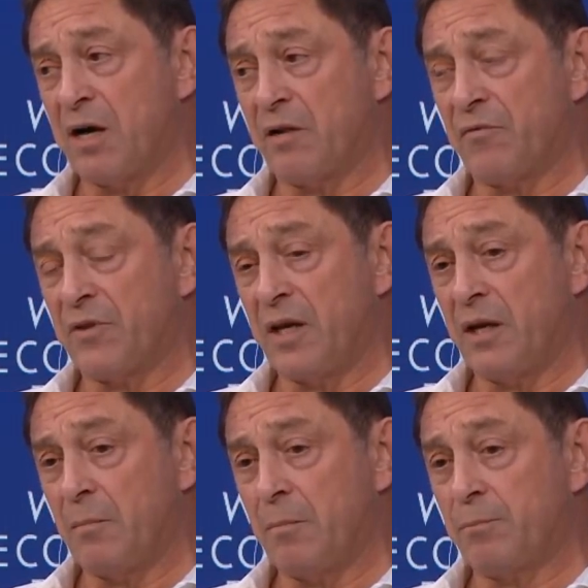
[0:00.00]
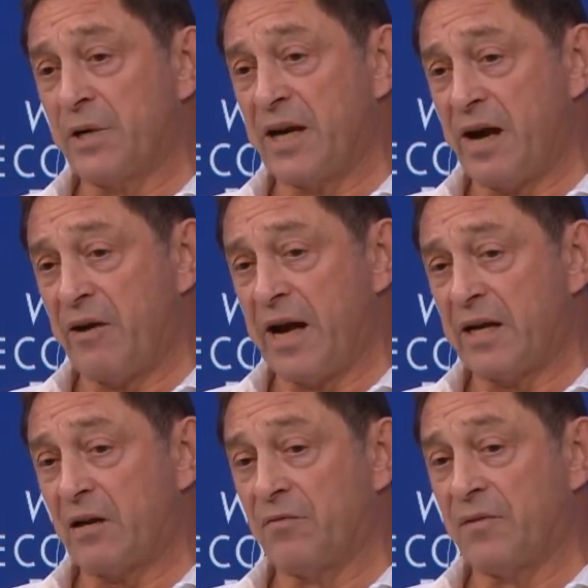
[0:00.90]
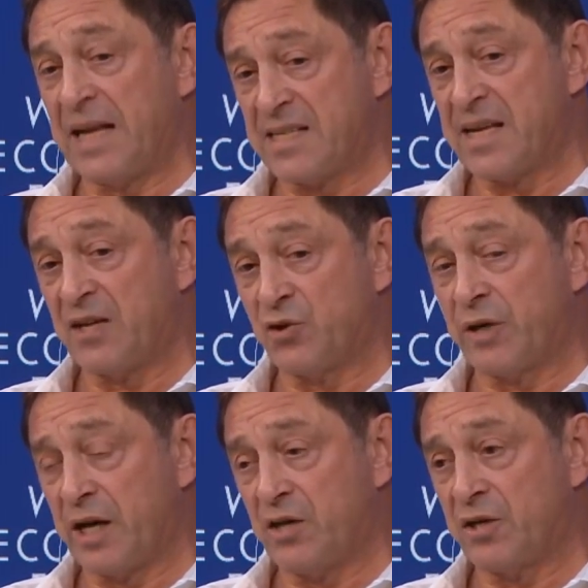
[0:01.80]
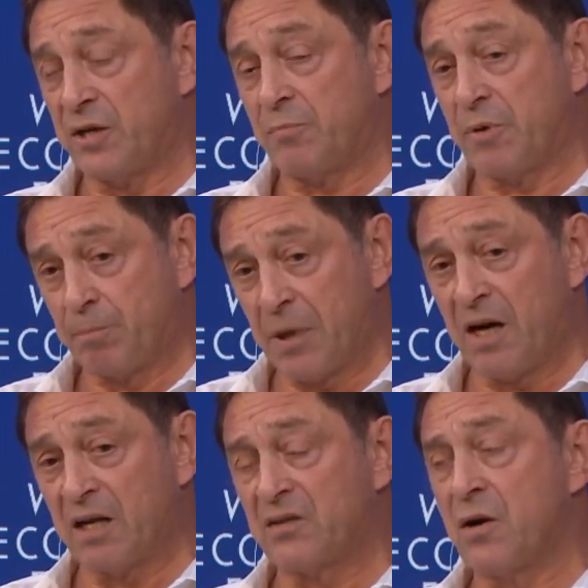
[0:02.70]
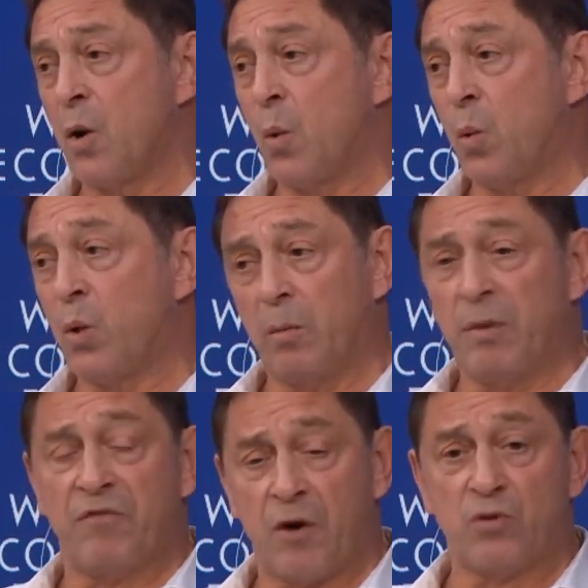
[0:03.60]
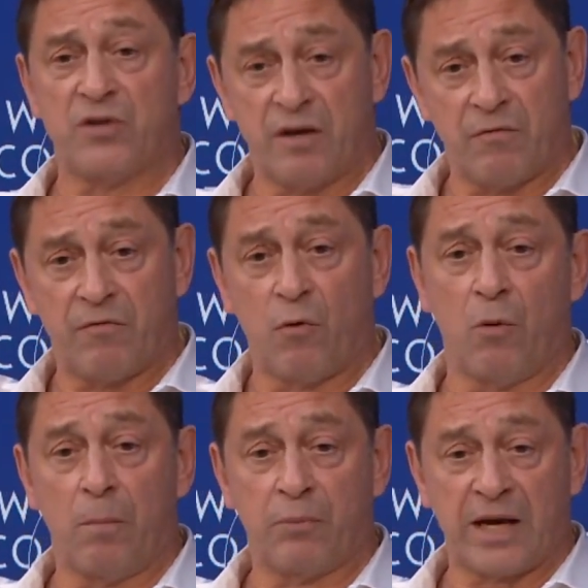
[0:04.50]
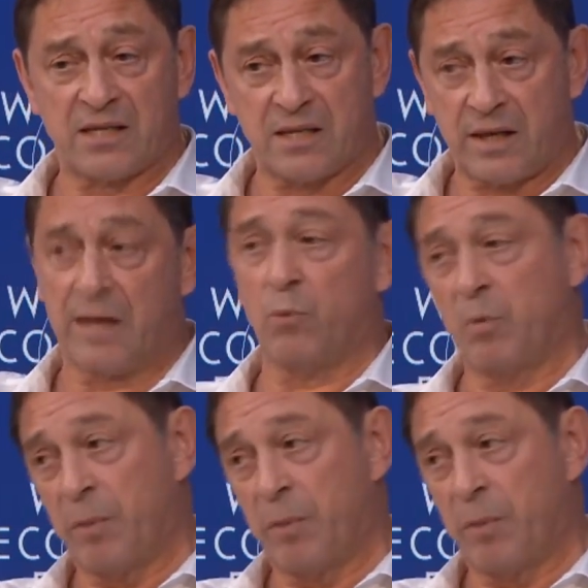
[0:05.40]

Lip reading: part of the precariat of less educated part will be voting for Brexit and